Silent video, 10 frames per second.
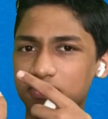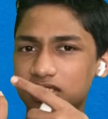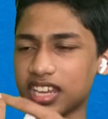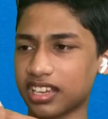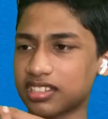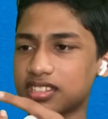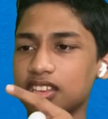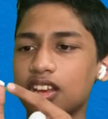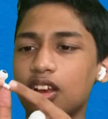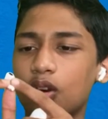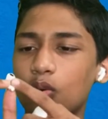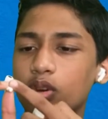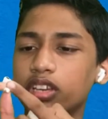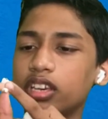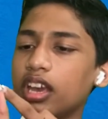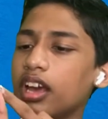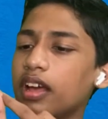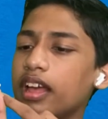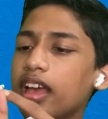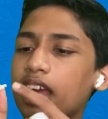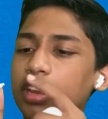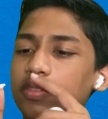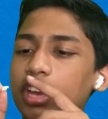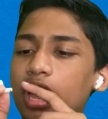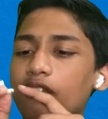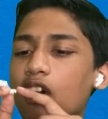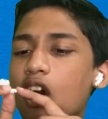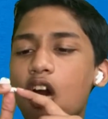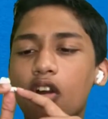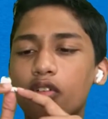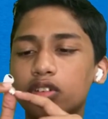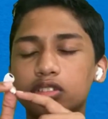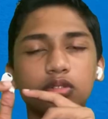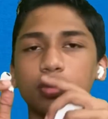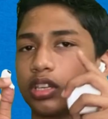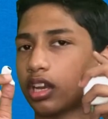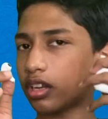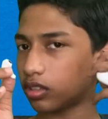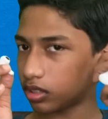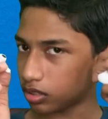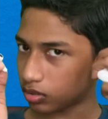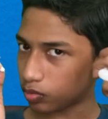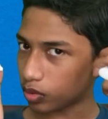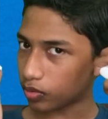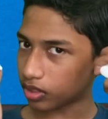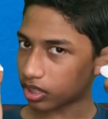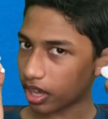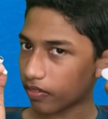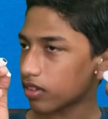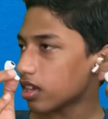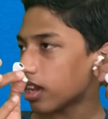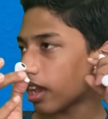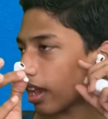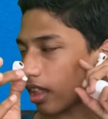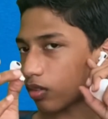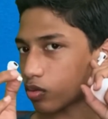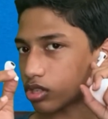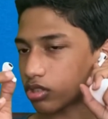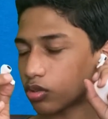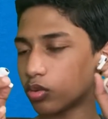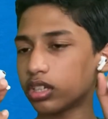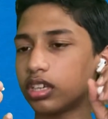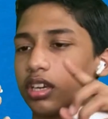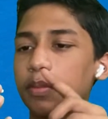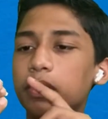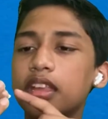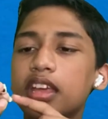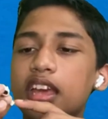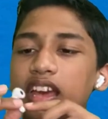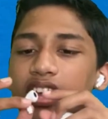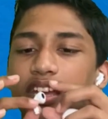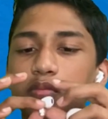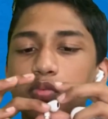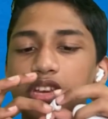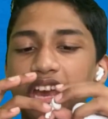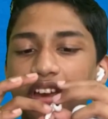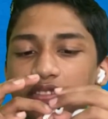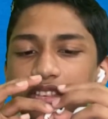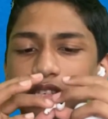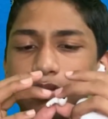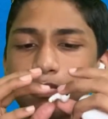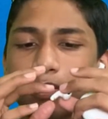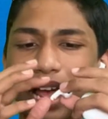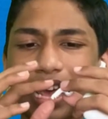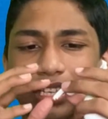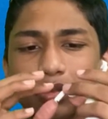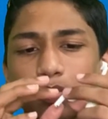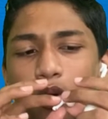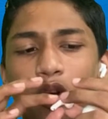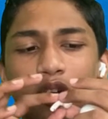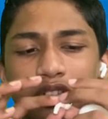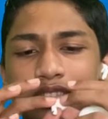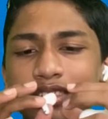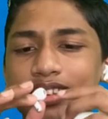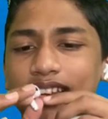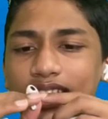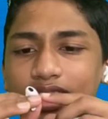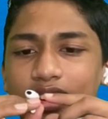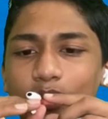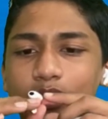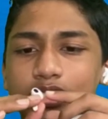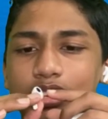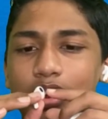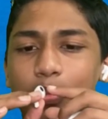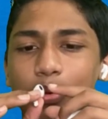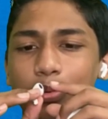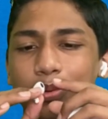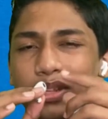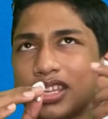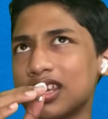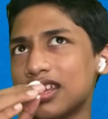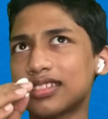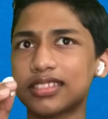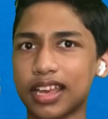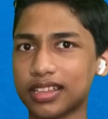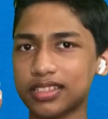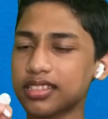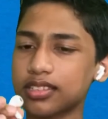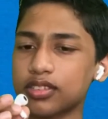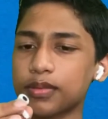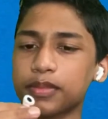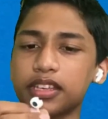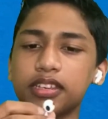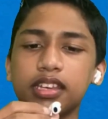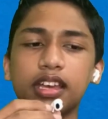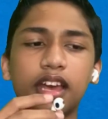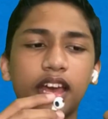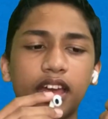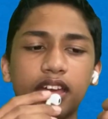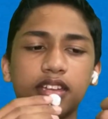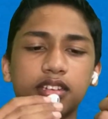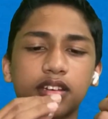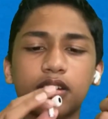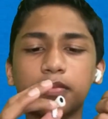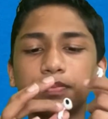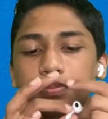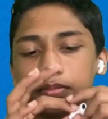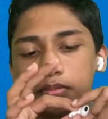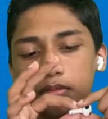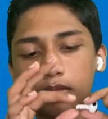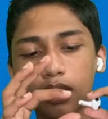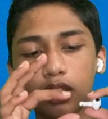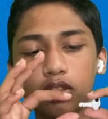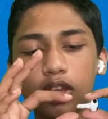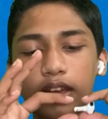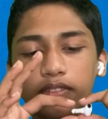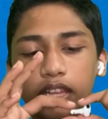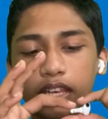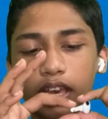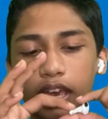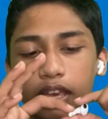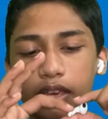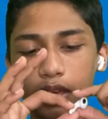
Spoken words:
text over here, and we have R written over here, and we will have L written over here, and we have these black spots, which are probably sensors or something, and you have like a